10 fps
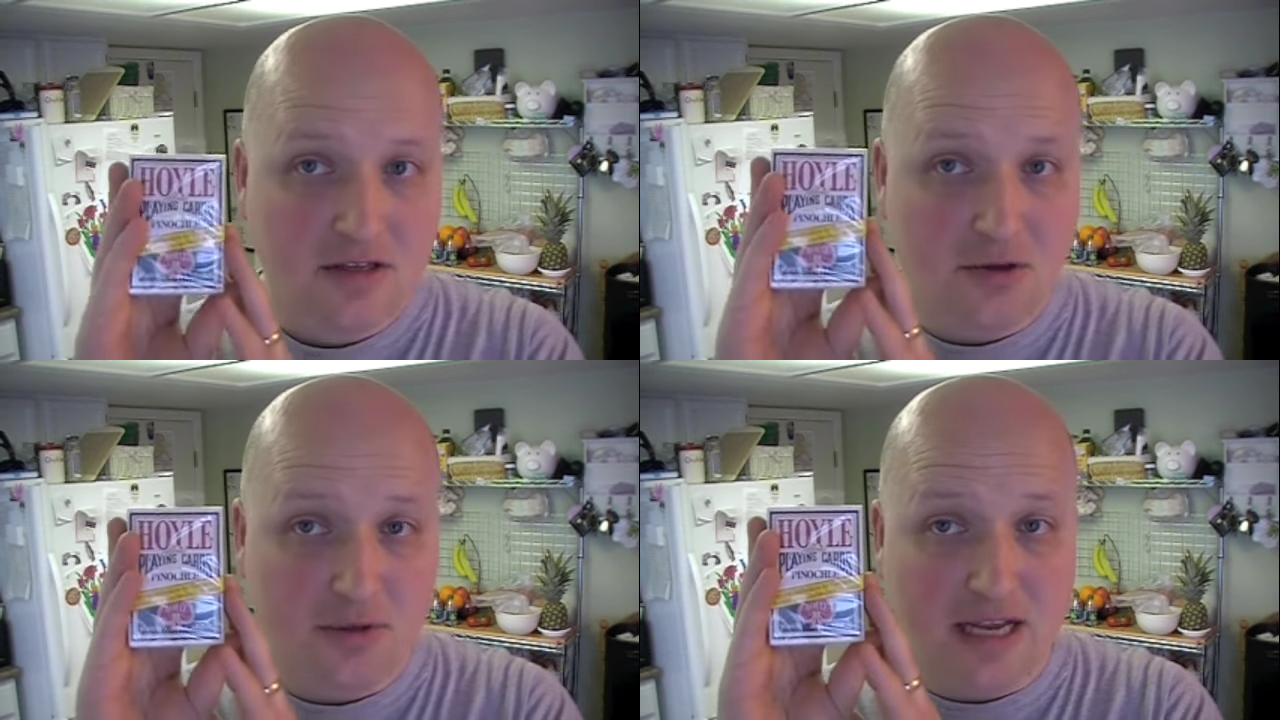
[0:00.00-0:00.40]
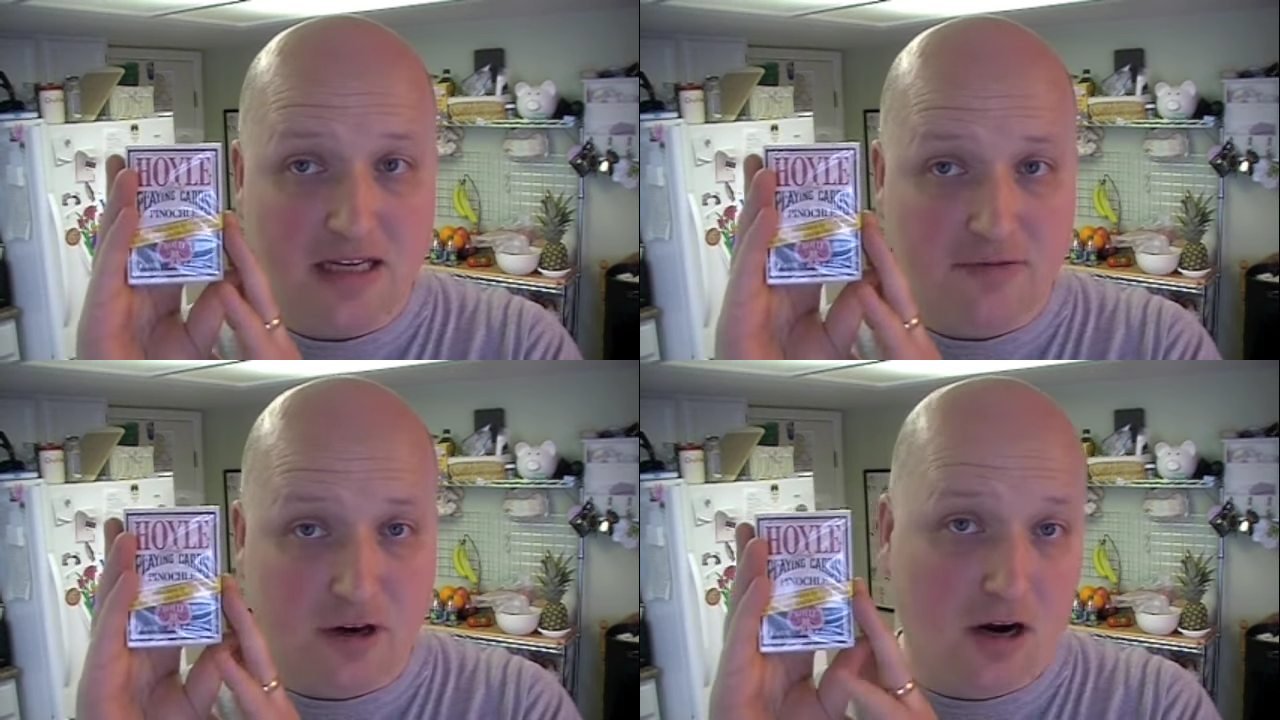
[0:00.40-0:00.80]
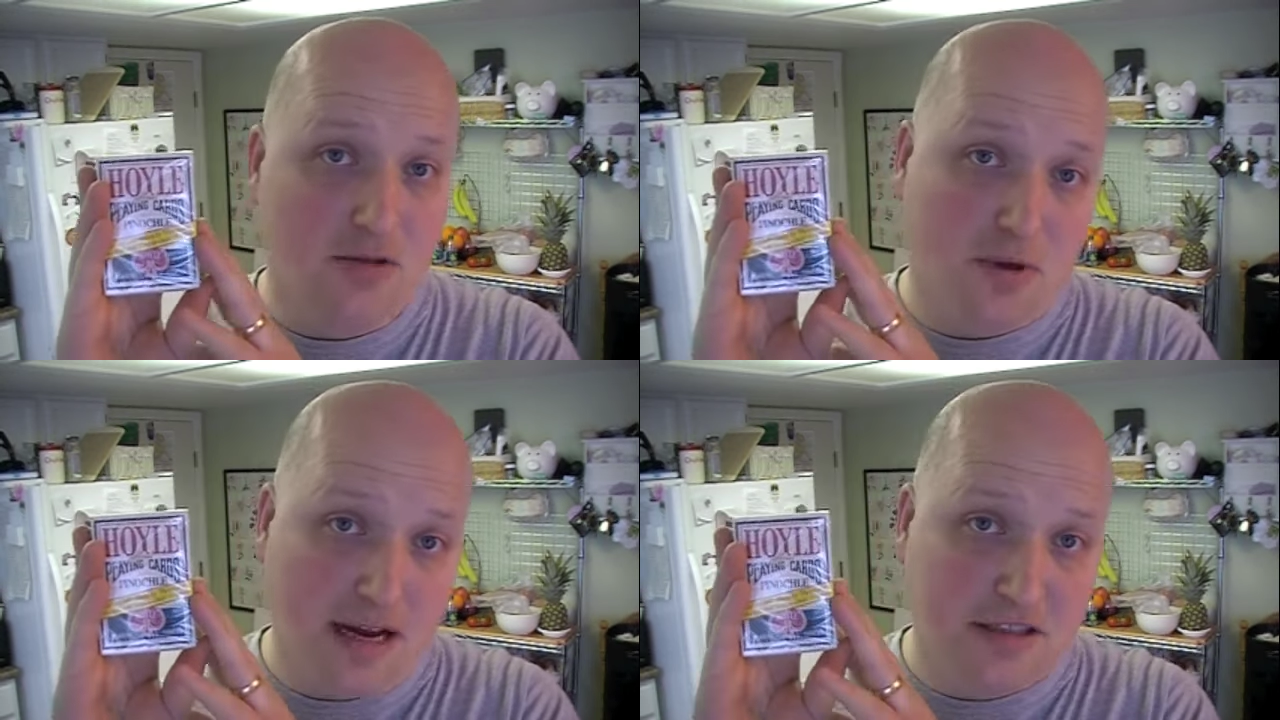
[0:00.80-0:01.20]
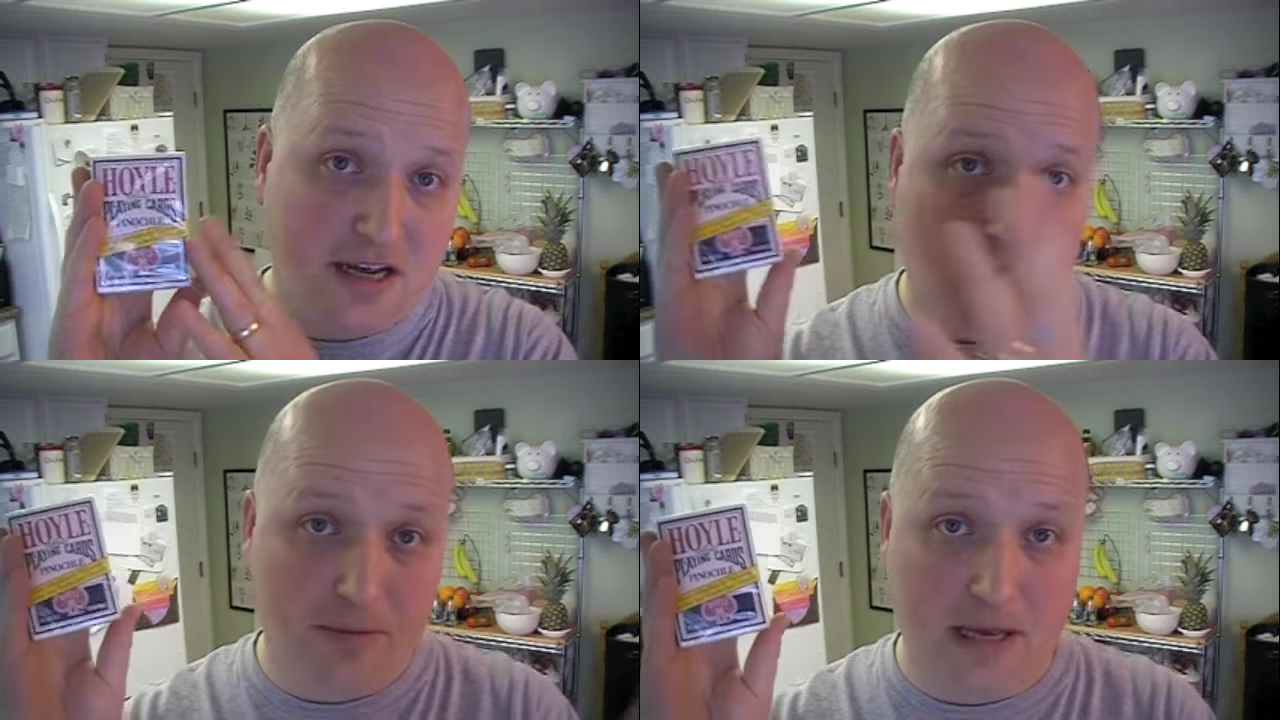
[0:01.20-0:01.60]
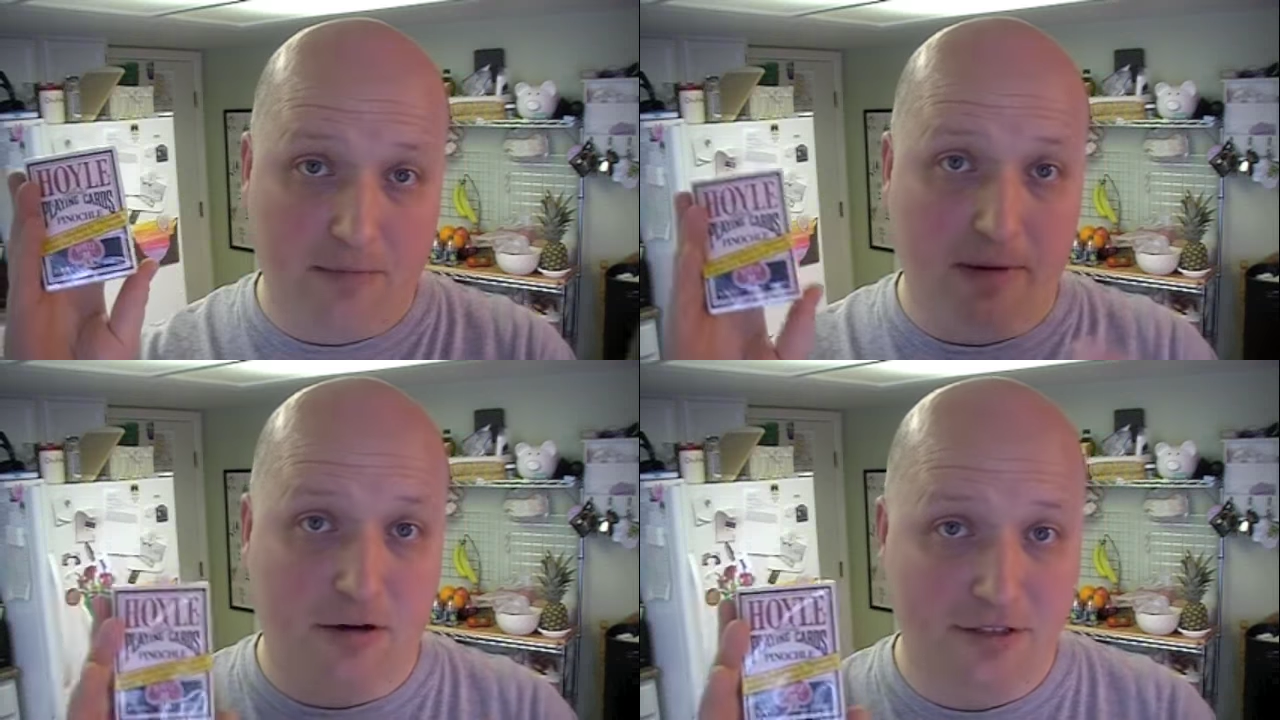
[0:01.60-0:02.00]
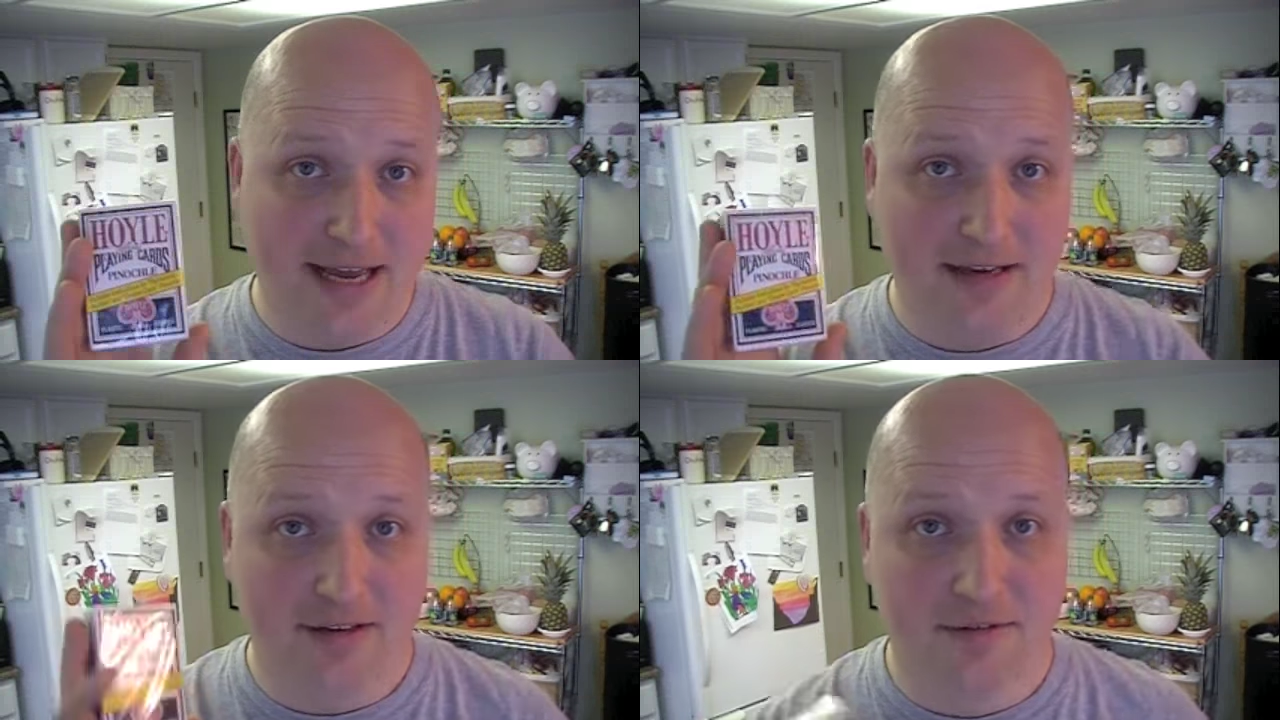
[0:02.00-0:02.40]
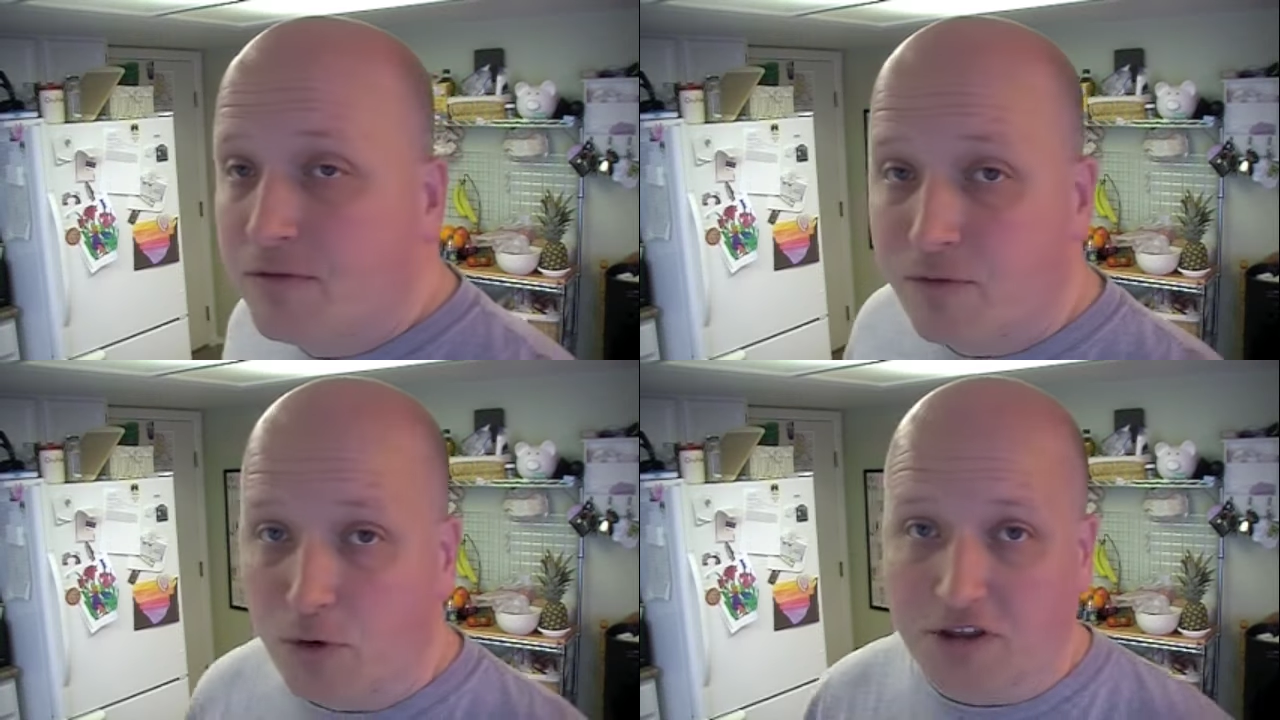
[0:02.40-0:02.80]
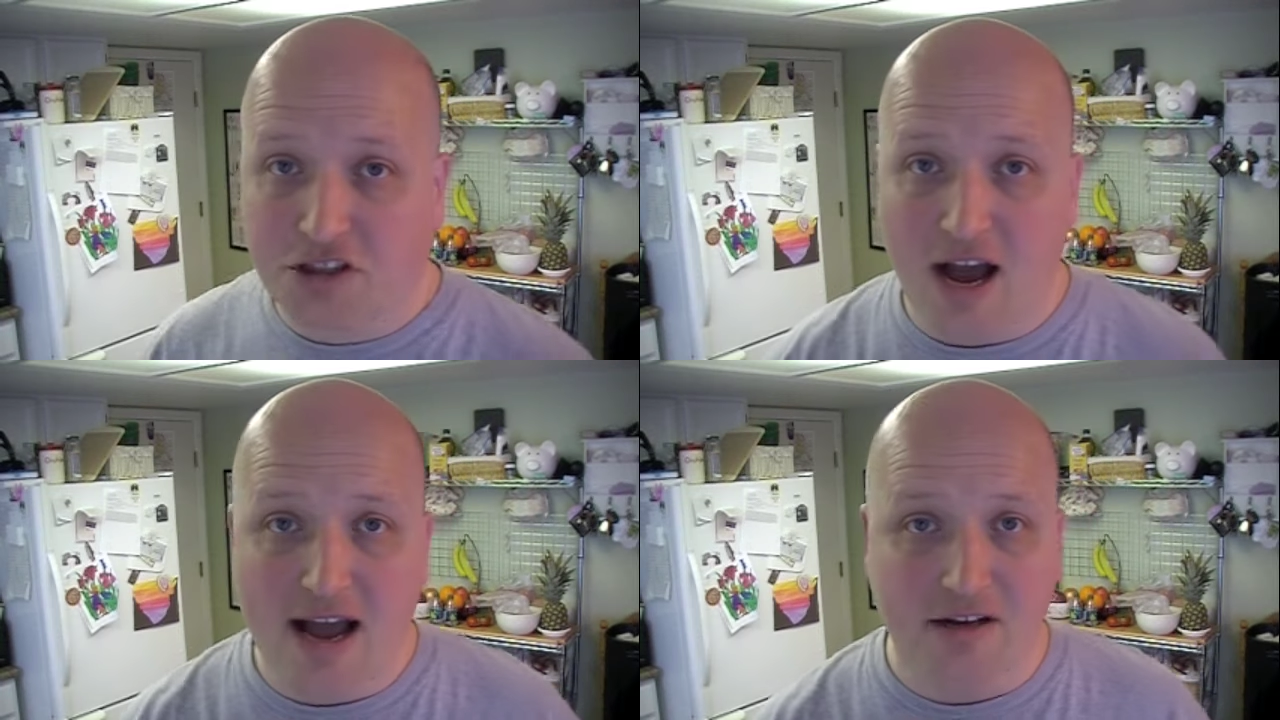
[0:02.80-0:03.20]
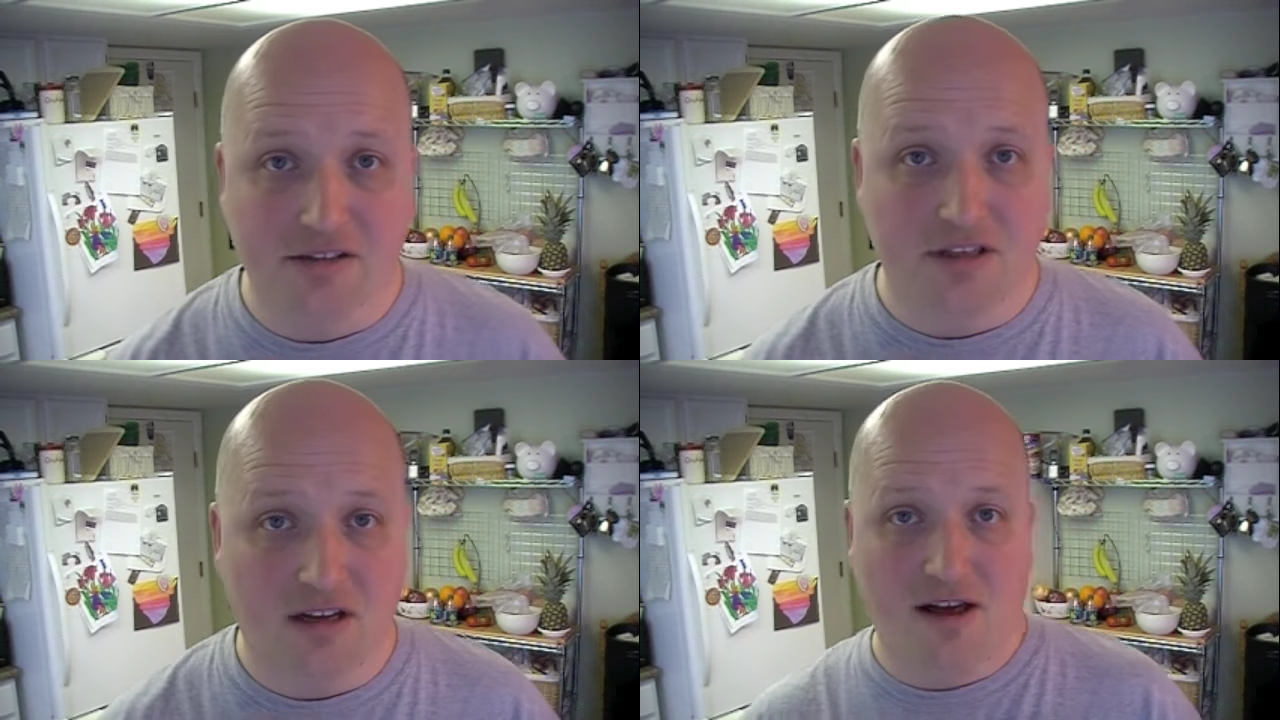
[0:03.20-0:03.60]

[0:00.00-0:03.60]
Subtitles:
so a deck of cards will actually help keep him entertained. For a child,